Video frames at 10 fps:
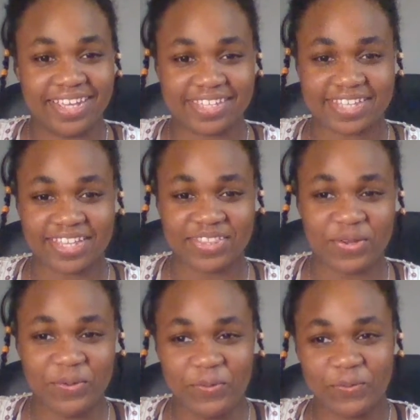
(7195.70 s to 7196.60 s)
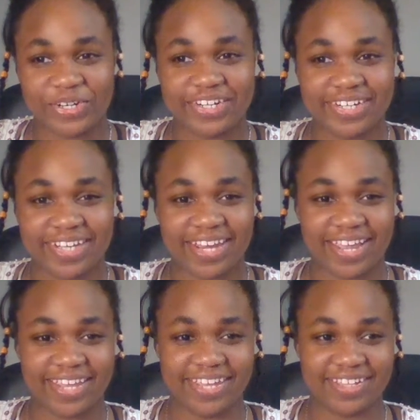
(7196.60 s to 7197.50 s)
Is that the word? Can
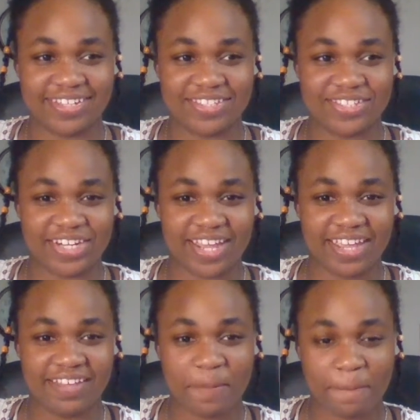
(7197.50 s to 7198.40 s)
I English today?